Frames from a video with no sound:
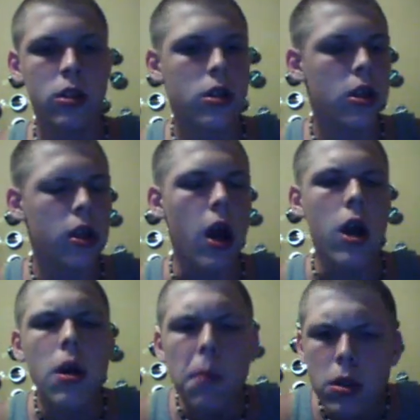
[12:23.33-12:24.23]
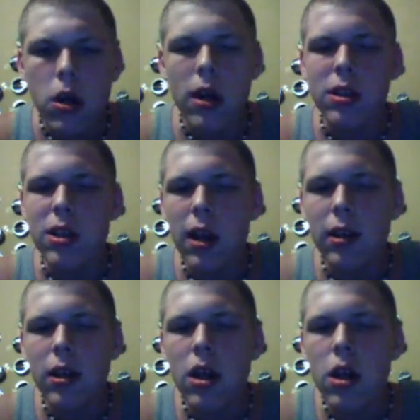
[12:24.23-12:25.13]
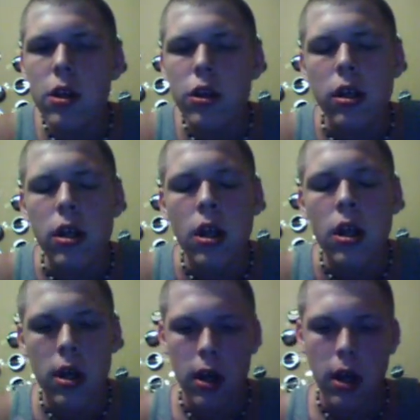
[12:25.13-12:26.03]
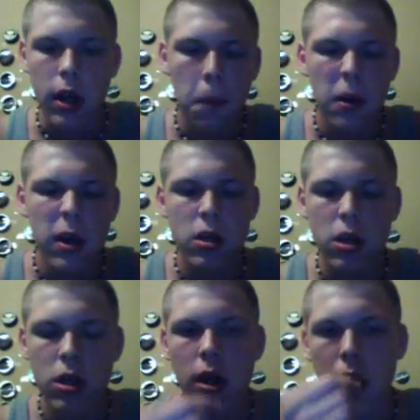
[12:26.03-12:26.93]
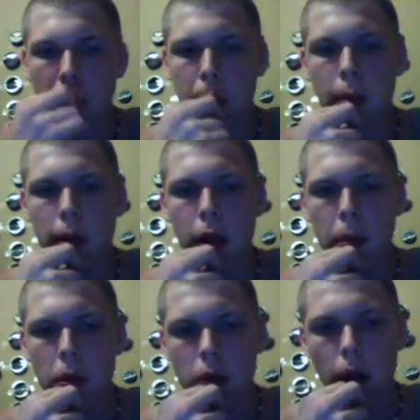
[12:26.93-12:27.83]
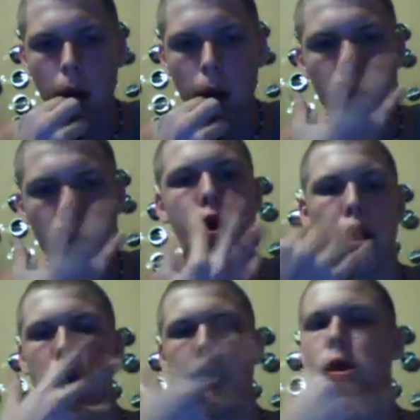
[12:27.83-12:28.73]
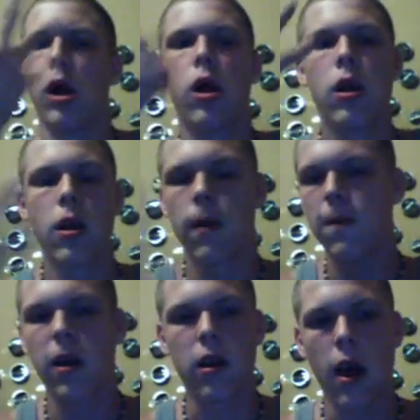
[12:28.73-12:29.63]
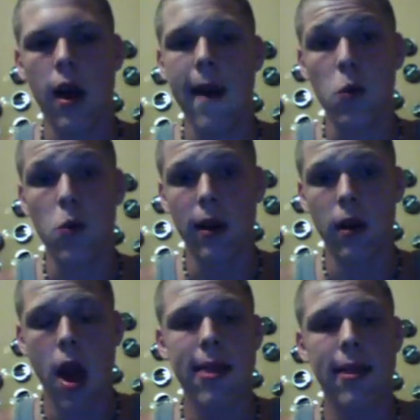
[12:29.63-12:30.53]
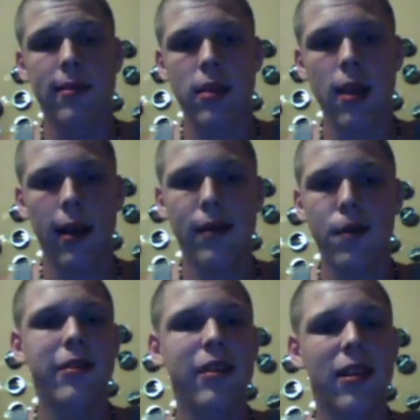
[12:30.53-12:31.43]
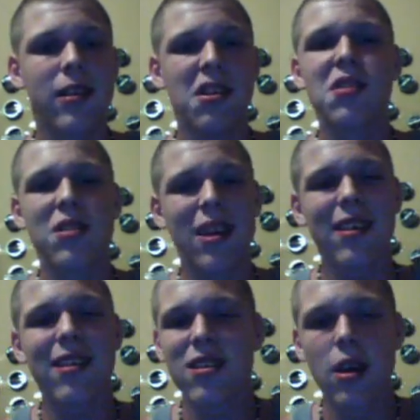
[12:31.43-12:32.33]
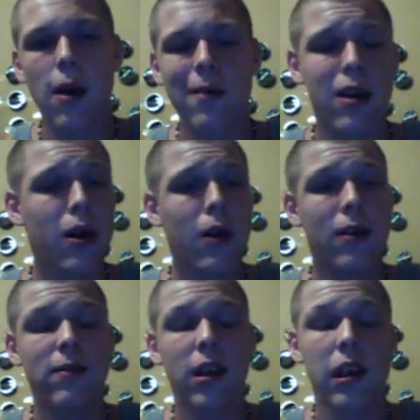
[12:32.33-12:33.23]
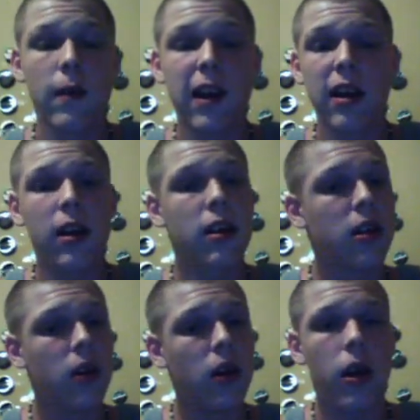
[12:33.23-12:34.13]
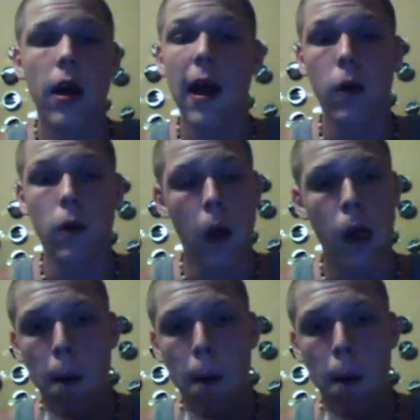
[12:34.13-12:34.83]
So like, alright, I'm gonna try this 1900. I got a pinch, I put it in my lip, and it was like, ugh, fucking got everywhere. I think Grizzly 1900 is like the snuff, I don't know if I got the fine cut, the long cut, I don't know.